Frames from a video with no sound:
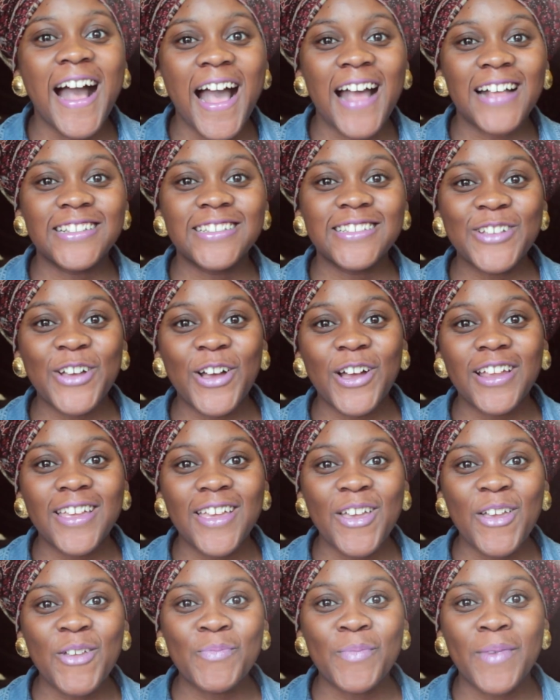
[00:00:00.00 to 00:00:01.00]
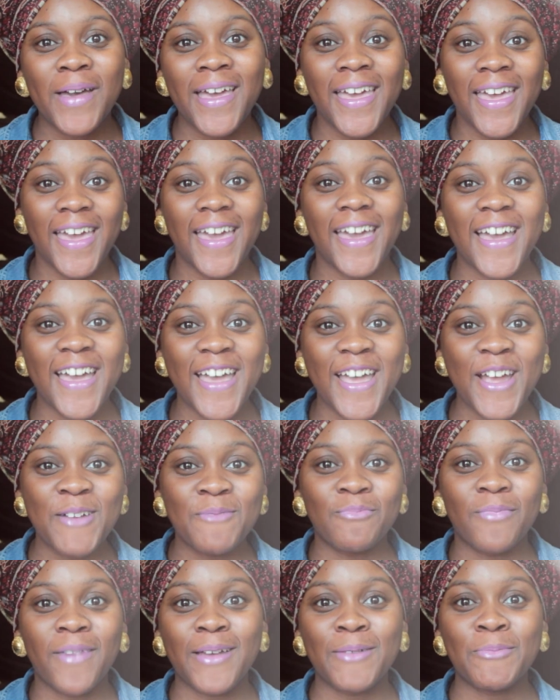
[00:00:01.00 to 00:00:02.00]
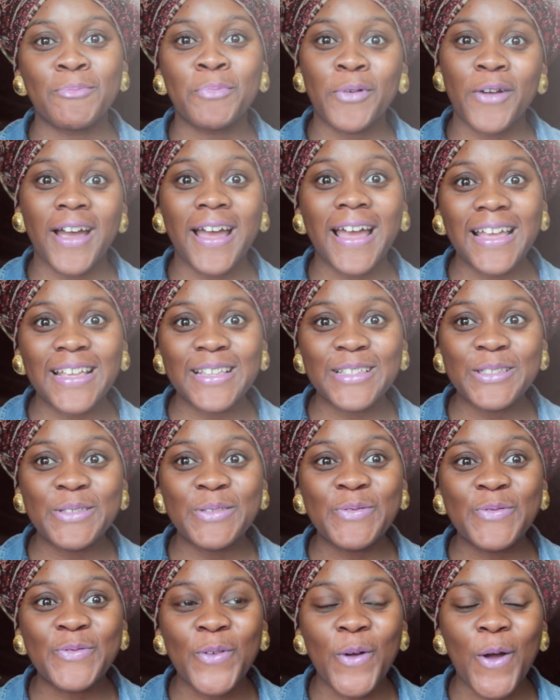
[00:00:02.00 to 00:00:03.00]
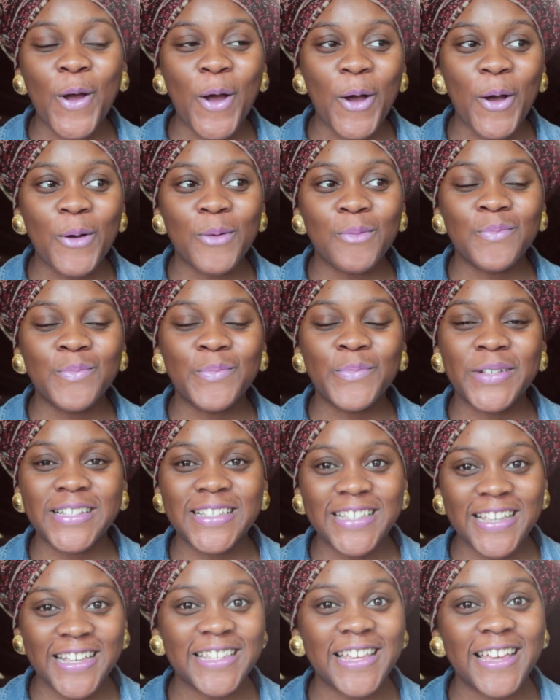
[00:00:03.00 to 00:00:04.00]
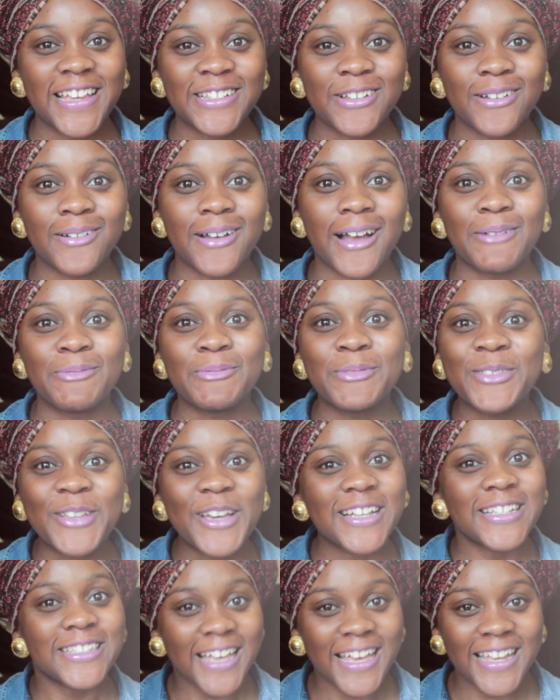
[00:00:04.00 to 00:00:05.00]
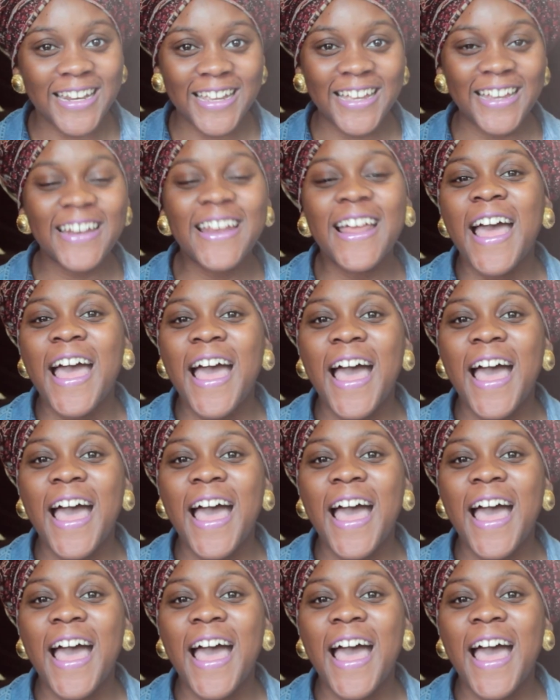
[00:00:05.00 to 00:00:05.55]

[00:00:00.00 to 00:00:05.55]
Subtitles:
I just got in my hair, my prize from Princesshair shop. I'm so excited.